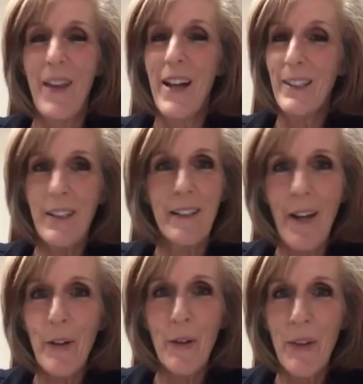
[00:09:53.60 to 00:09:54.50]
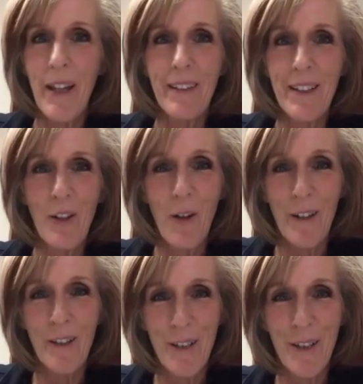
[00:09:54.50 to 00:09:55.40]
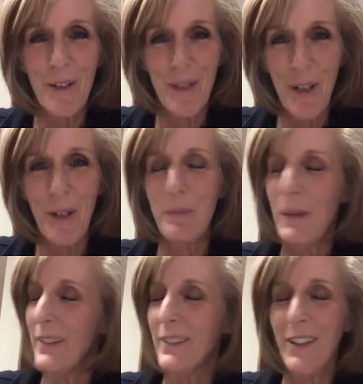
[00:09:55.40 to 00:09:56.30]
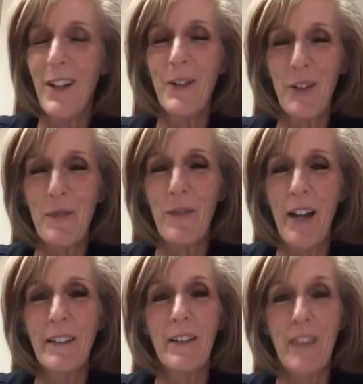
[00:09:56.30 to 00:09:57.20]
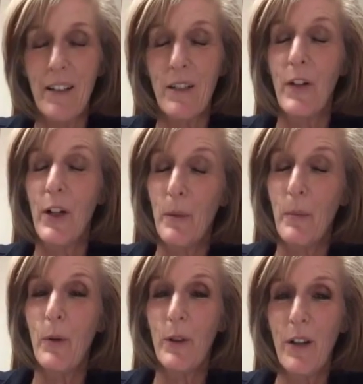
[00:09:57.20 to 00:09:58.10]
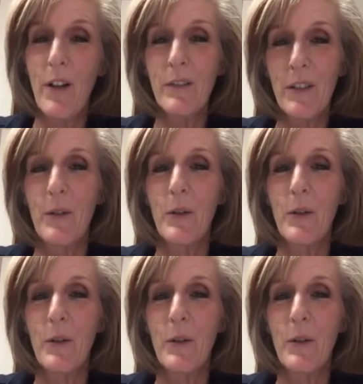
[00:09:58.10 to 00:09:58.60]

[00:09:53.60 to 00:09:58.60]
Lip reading: That's another thing that's hard to do too. But you know, you find that that's very important also.